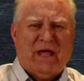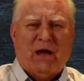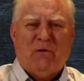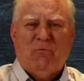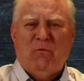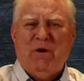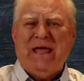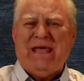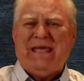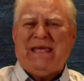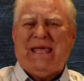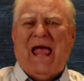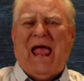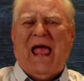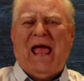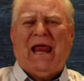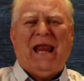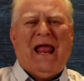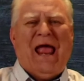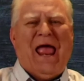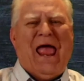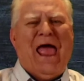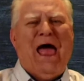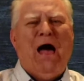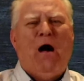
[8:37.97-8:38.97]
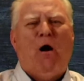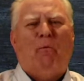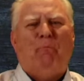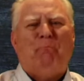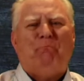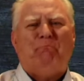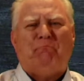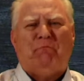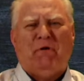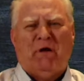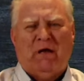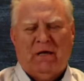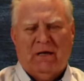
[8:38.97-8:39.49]
We can't
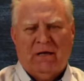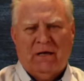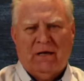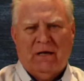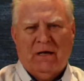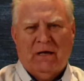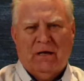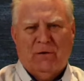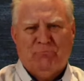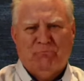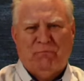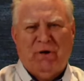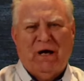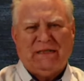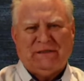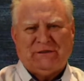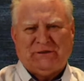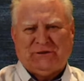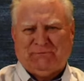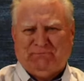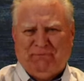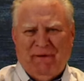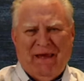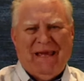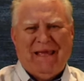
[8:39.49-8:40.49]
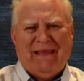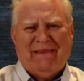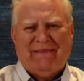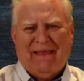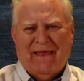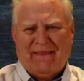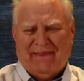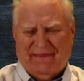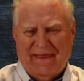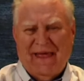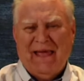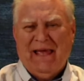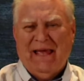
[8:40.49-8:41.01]
help but speak the
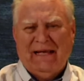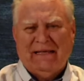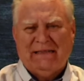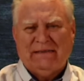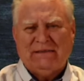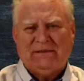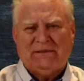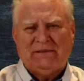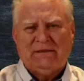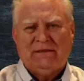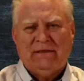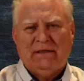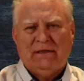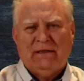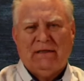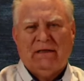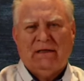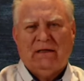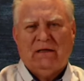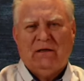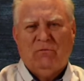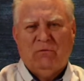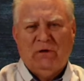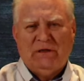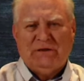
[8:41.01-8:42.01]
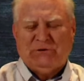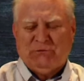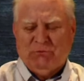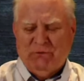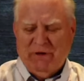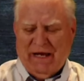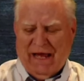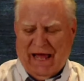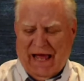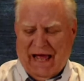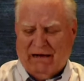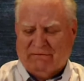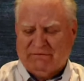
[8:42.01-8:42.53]
things which
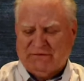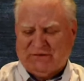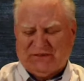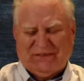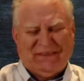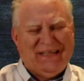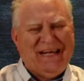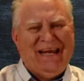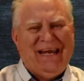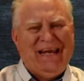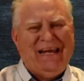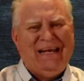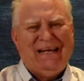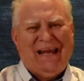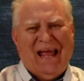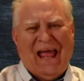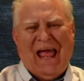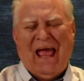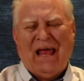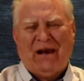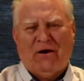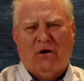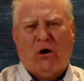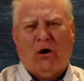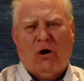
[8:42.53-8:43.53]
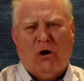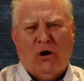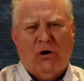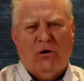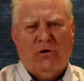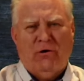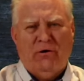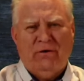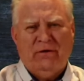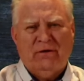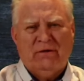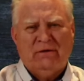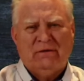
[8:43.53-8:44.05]
we have seen and heard.